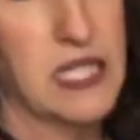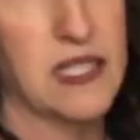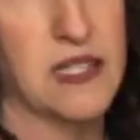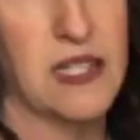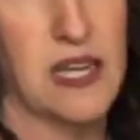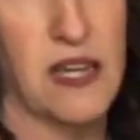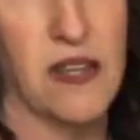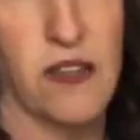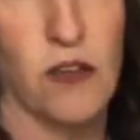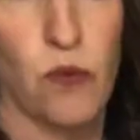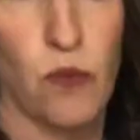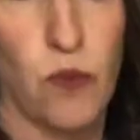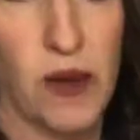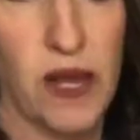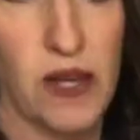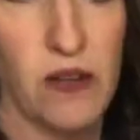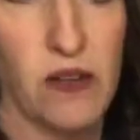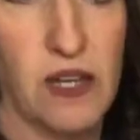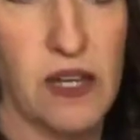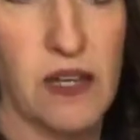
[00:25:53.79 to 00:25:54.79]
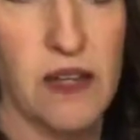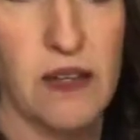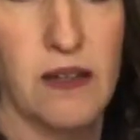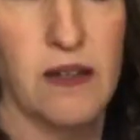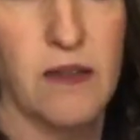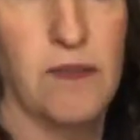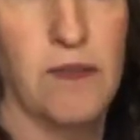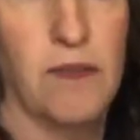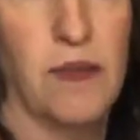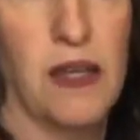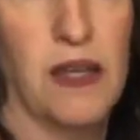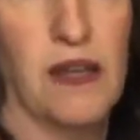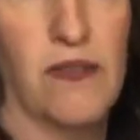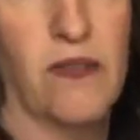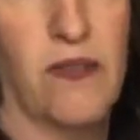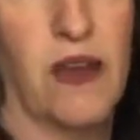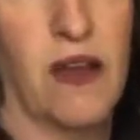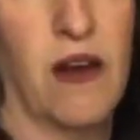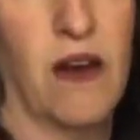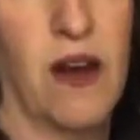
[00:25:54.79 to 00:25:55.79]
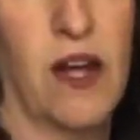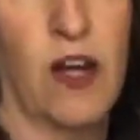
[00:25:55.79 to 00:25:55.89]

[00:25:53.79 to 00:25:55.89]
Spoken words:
see the railing in there.